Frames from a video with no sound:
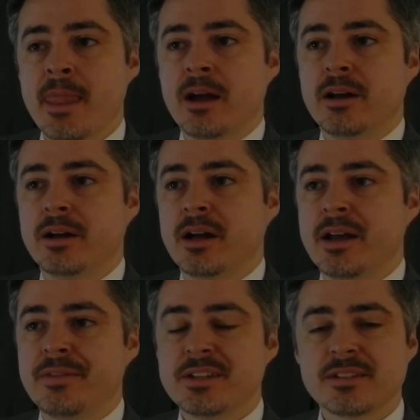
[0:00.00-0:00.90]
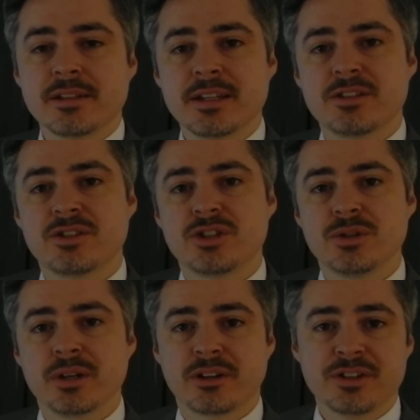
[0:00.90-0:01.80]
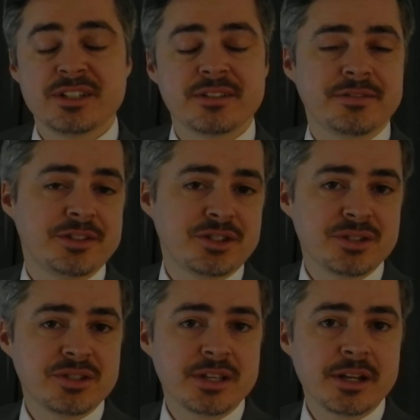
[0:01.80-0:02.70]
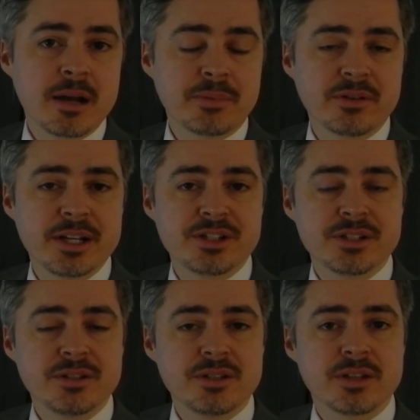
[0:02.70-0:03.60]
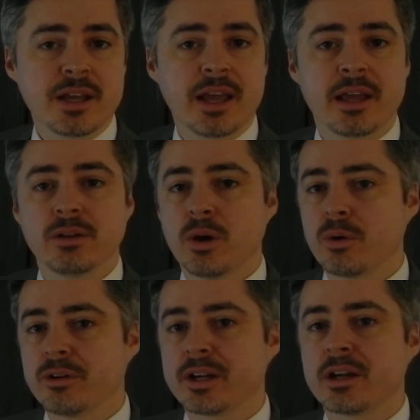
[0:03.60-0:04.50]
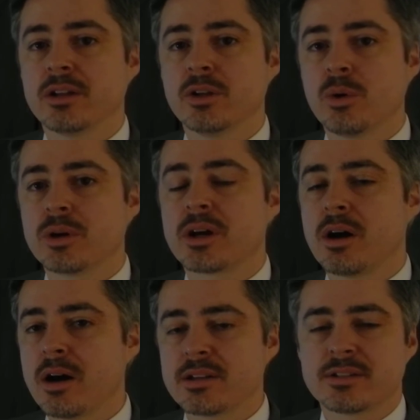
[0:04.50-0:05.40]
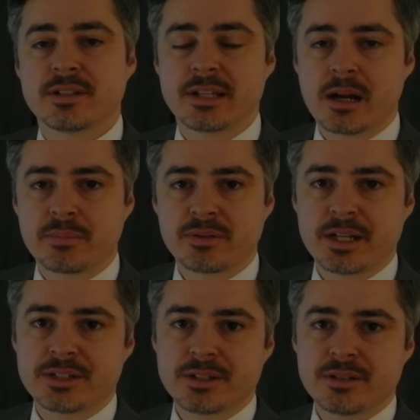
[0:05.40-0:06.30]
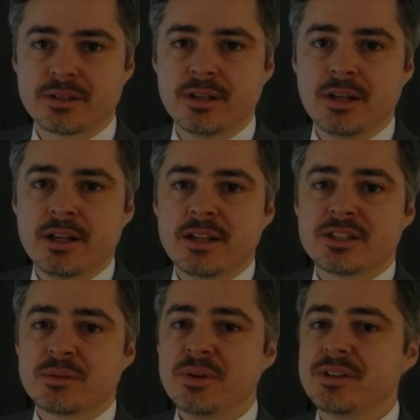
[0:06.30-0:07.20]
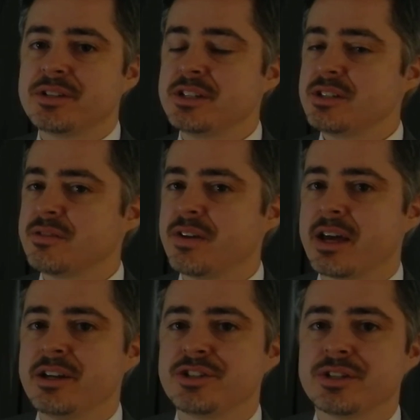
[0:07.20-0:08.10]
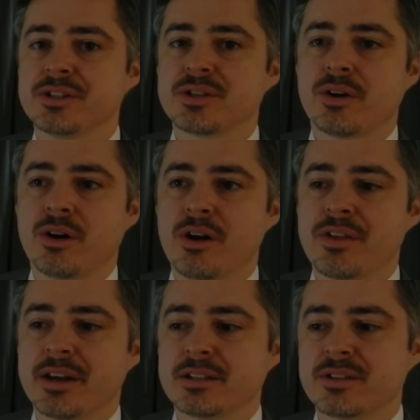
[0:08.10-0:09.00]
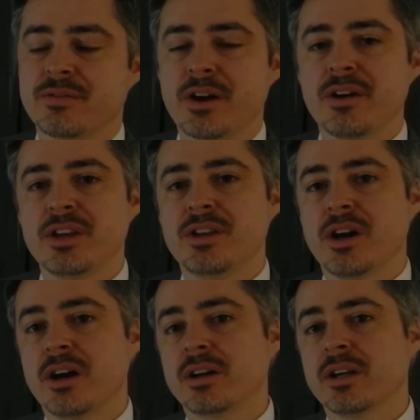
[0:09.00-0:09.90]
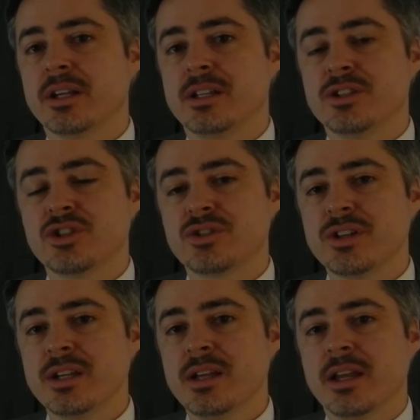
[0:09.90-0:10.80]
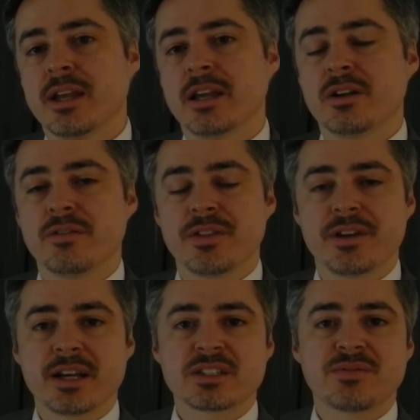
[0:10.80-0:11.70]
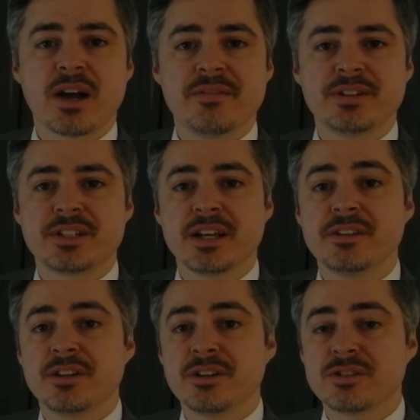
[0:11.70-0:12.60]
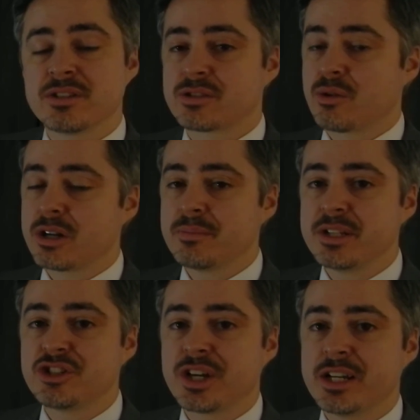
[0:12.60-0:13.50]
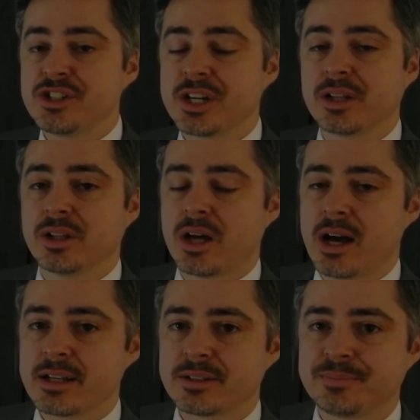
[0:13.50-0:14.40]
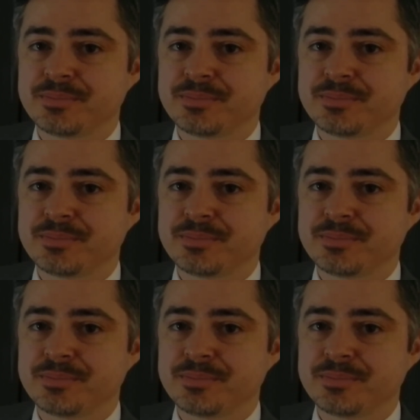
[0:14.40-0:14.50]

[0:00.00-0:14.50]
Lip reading: And this leads to increased efficiency in operations and lower costs in operations. Some of the disadvantages are that it's a very young industry, and over the next 5 to 10 years it's going to be changing a lot.